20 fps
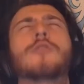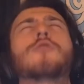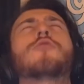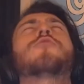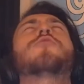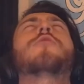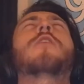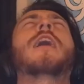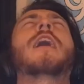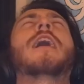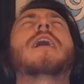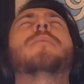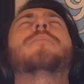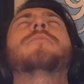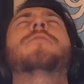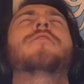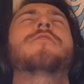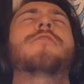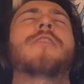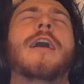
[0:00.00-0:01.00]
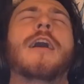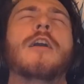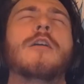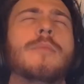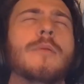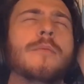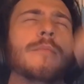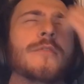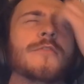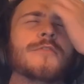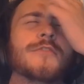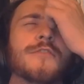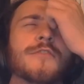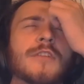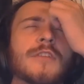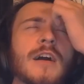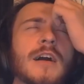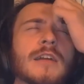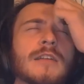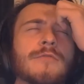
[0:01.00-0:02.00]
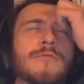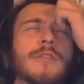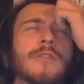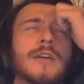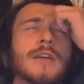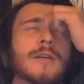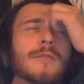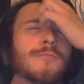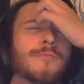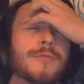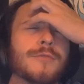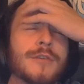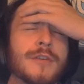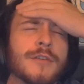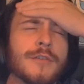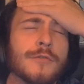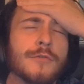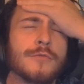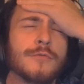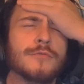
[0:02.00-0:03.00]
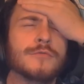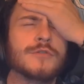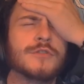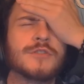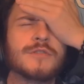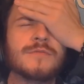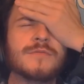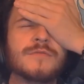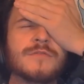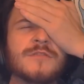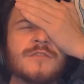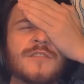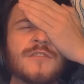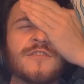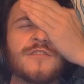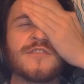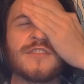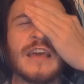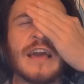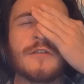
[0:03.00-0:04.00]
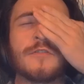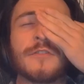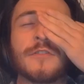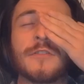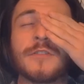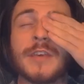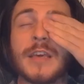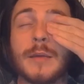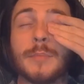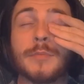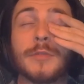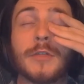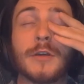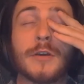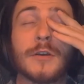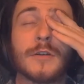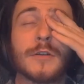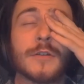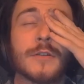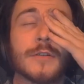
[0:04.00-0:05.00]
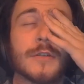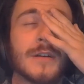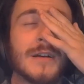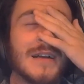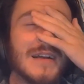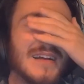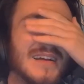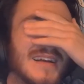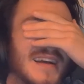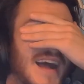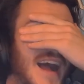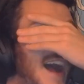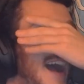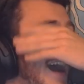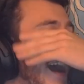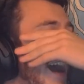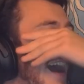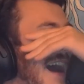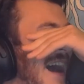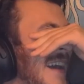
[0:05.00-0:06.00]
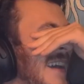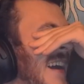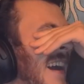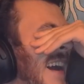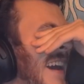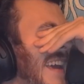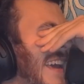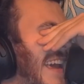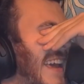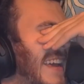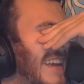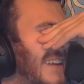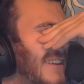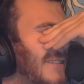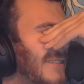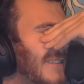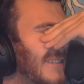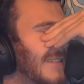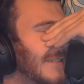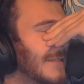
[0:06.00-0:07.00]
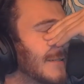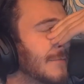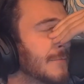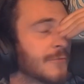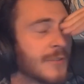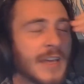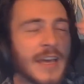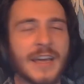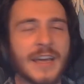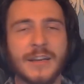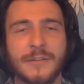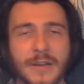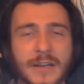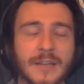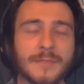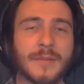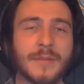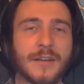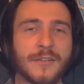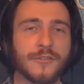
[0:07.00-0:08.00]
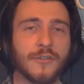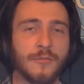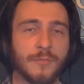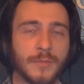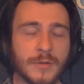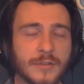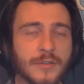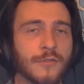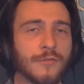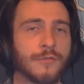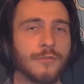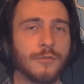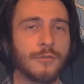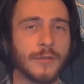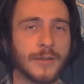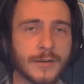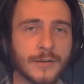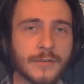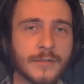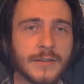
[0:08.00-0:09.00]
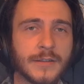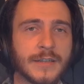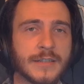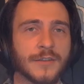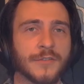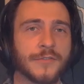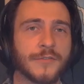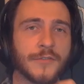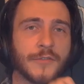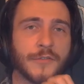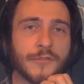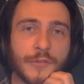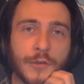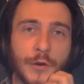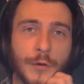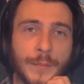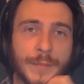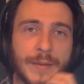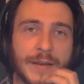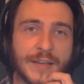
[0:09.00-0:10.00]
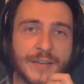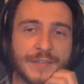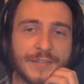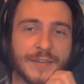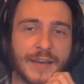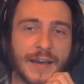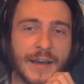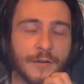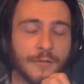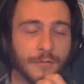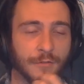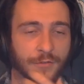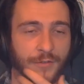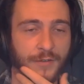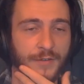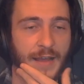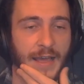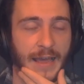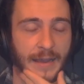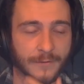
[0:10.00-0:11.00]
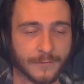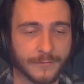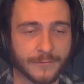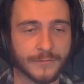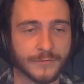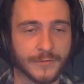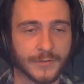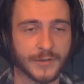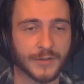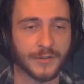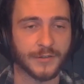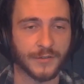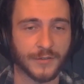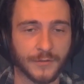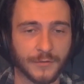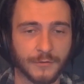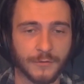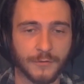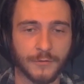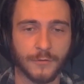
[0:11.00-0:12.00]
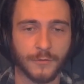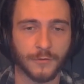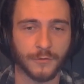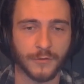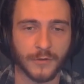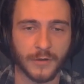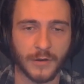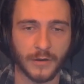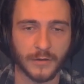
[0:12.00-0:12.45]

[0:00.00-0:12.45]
Crap, this album is just kind of like a huge soundscape. There, I I hate reiterating myself, but there's literally just so many sounds in every single song.